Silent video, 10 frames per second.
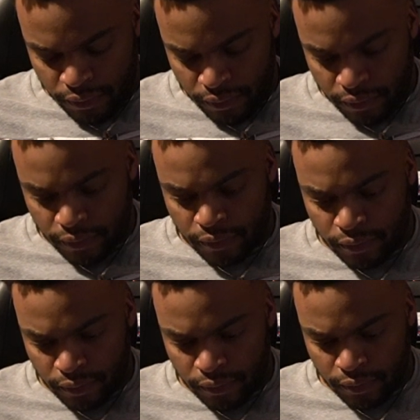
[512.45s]

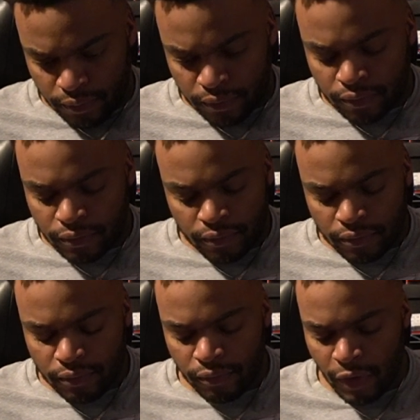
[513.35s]
hmm
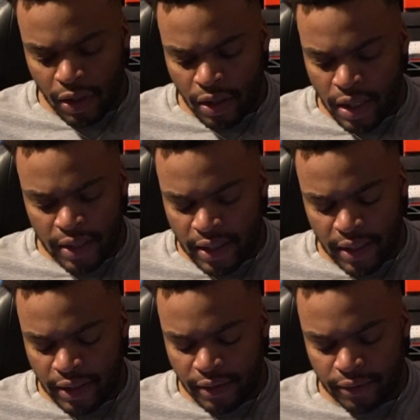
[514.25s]
Yeah, I
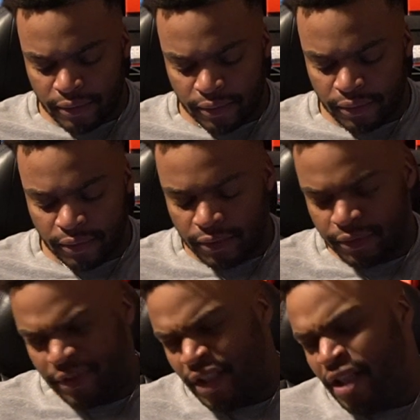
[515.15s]
didn't.
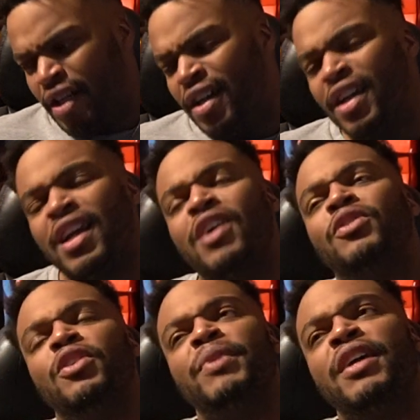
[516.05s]
And I don't
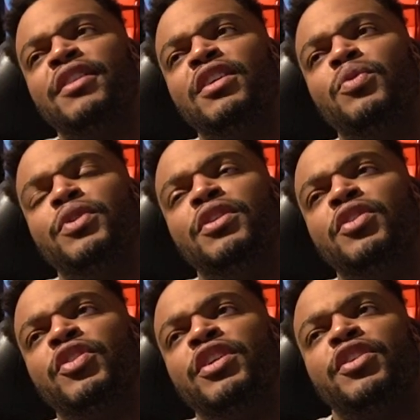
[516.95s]
know, man. I think when
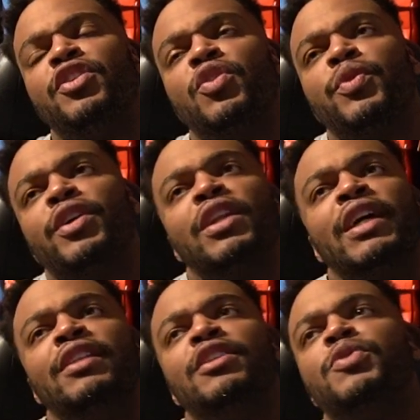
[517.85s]
you're in a career
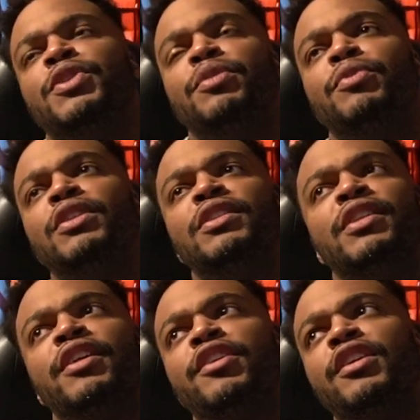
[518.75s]
like this with the
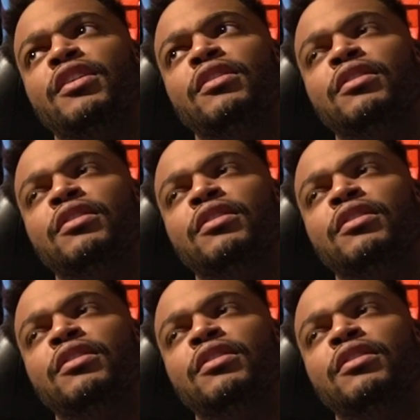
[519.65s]
military,